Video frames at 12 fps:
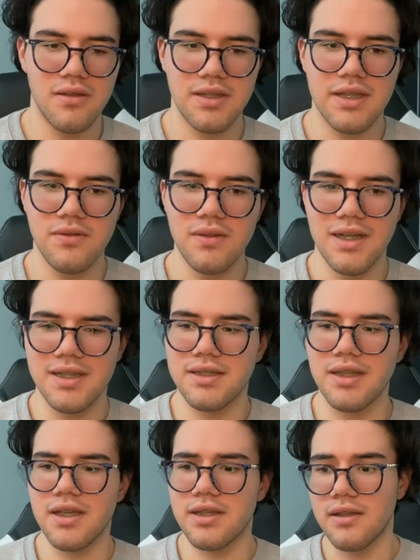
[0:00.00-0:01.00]
that you guys
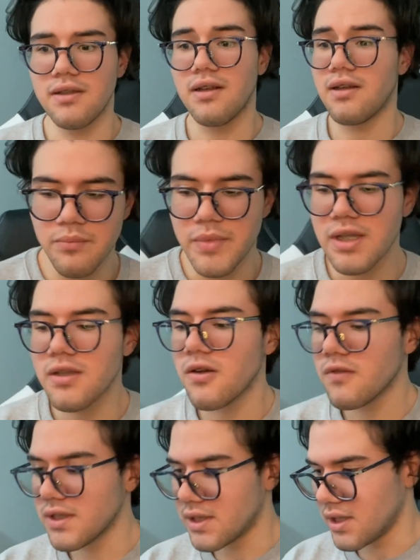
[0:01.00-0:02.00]
like a lot. Me and
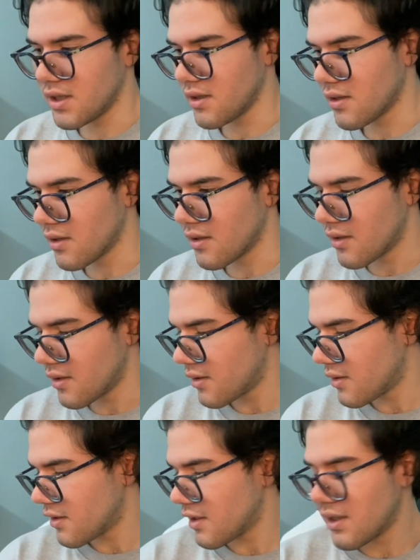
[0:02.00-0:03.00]
OVG,
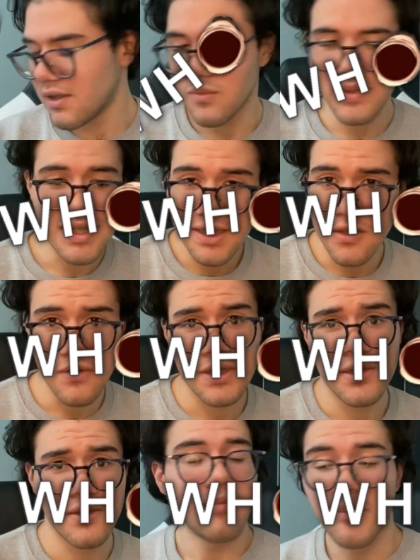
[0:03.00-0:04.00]
we didn't know
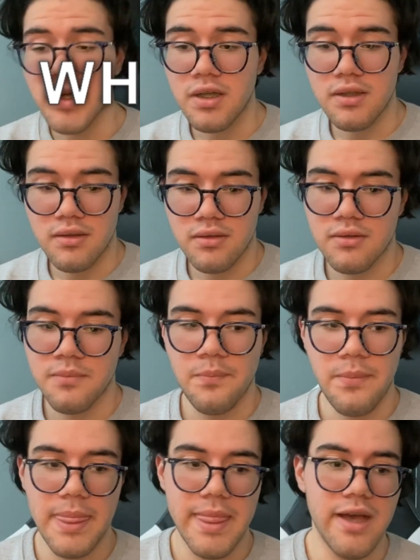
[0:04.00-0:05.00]
each other, but
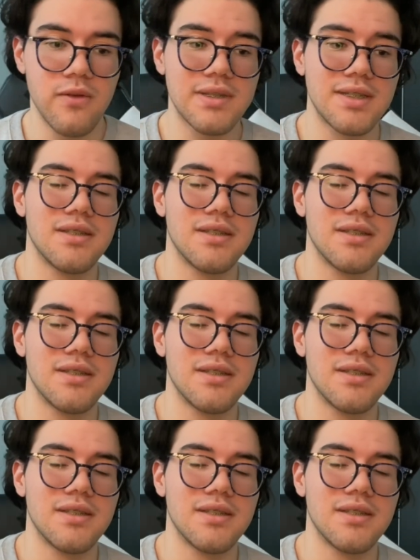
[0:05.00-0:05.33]
I was in